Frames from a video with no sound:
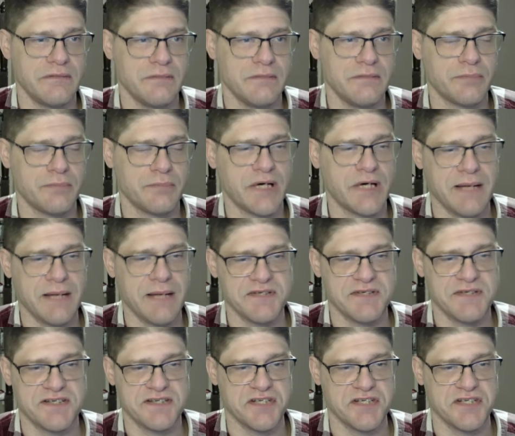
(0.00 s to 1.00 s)
perhaps
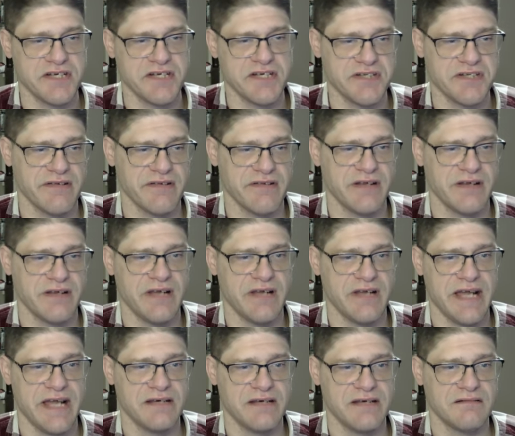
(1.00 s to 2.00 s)
exchanging the
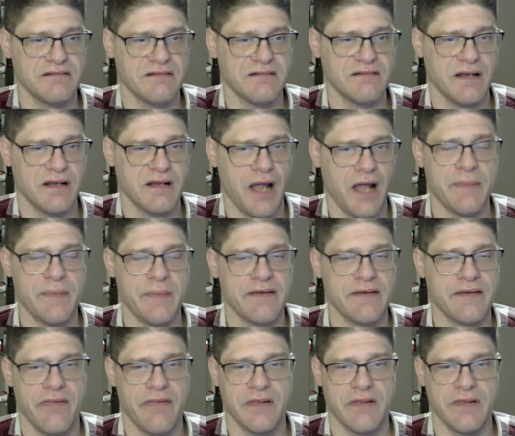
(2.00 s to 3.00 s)
knight I
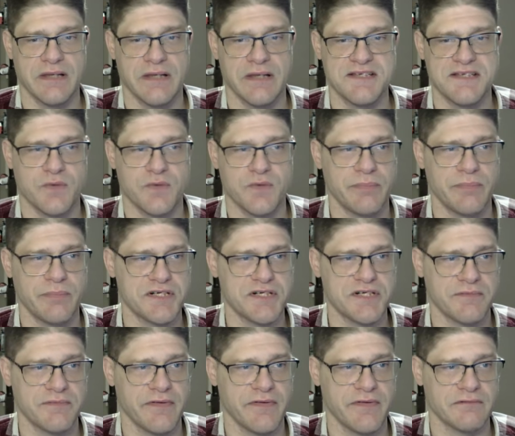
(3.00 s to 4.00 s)
mean the light square
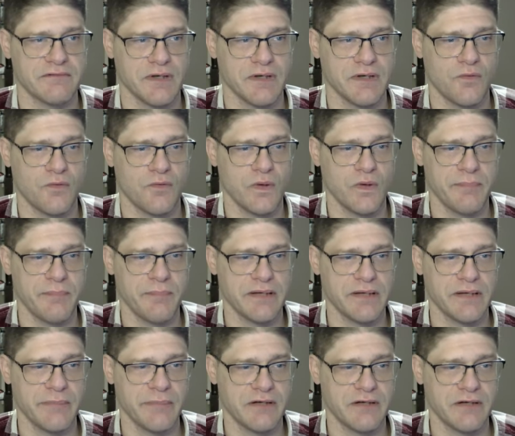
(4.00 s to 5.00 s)
bishop for the rook would have been a
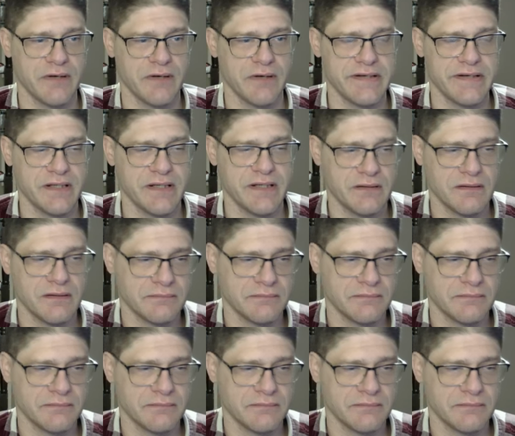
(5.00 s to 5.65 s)
better idea